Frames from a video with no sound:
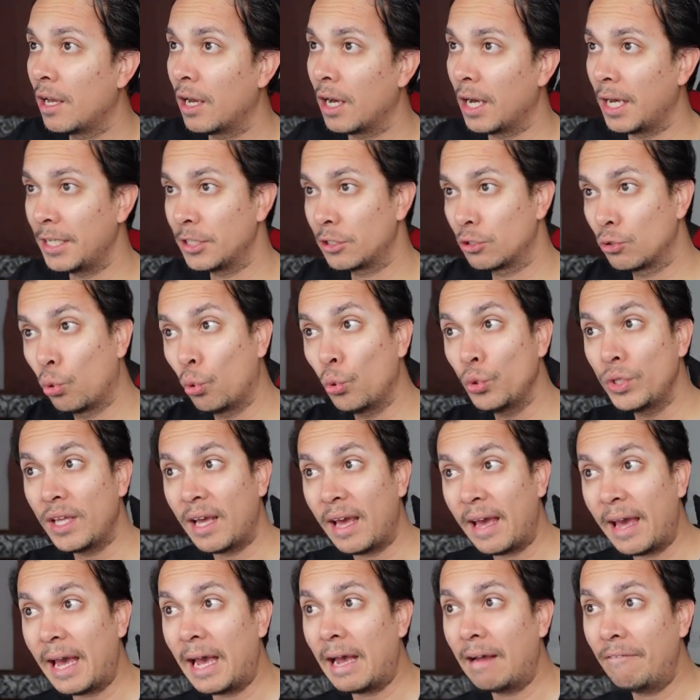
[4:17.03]
Uh, it's cool to
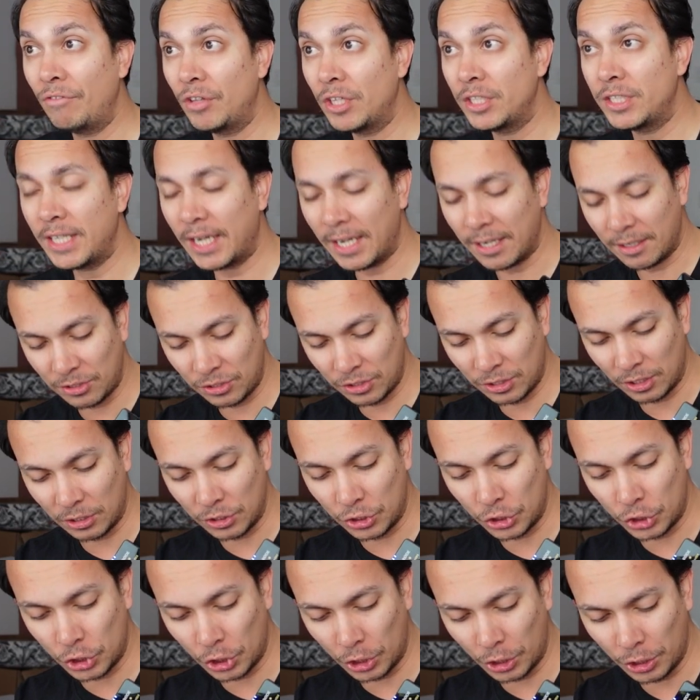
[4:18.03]
have the decks,
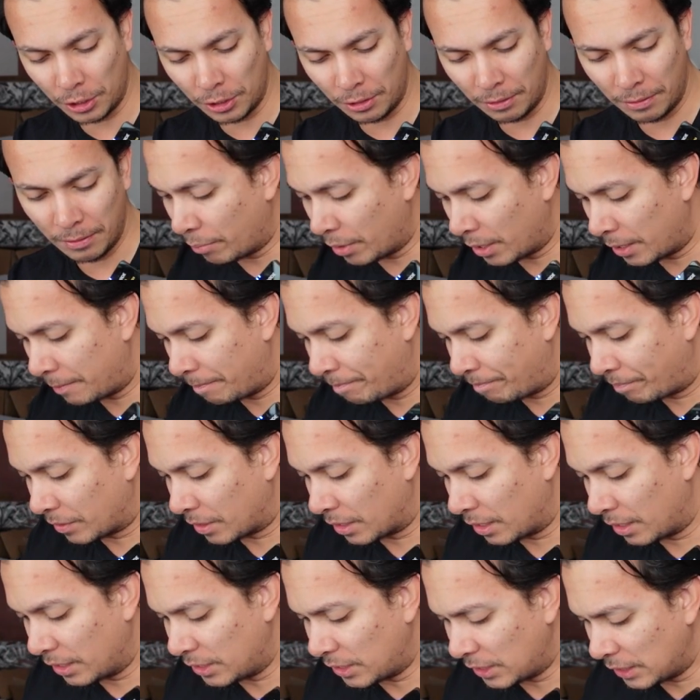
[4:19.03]
sure, but
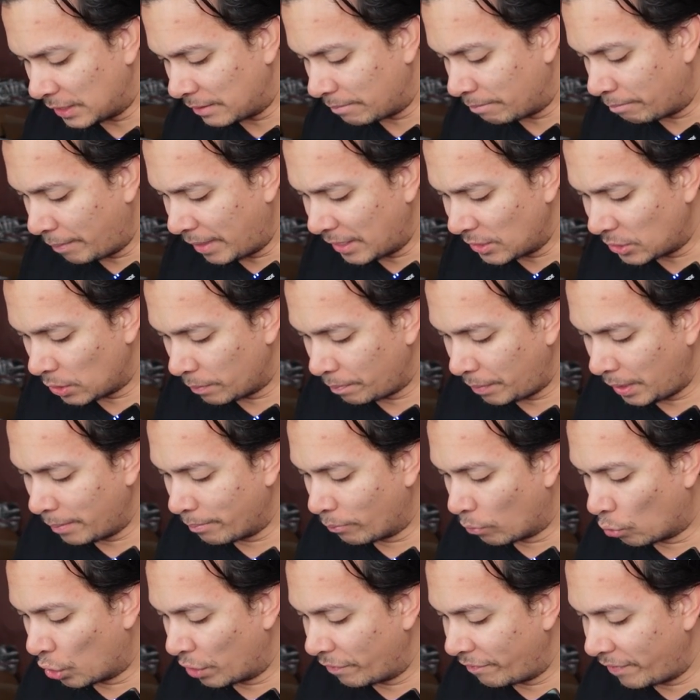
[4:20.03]
this is meant to be
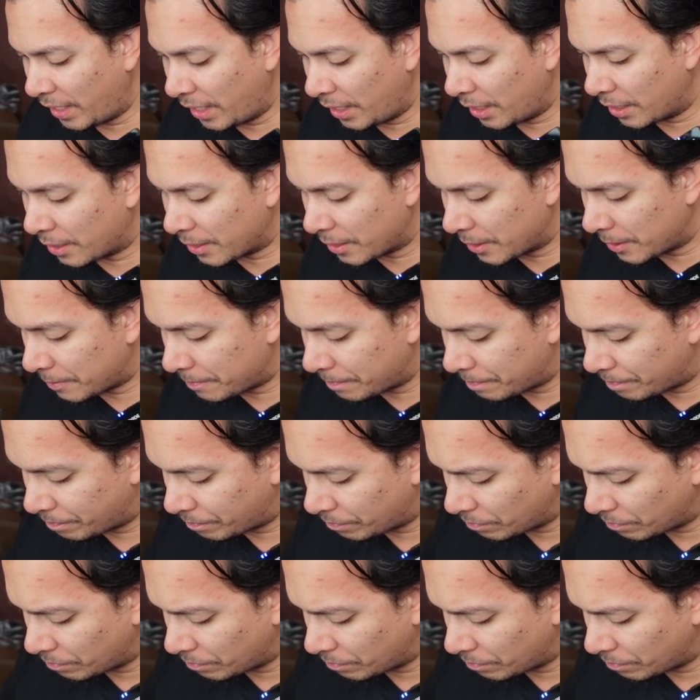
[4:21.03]
more of a, uh,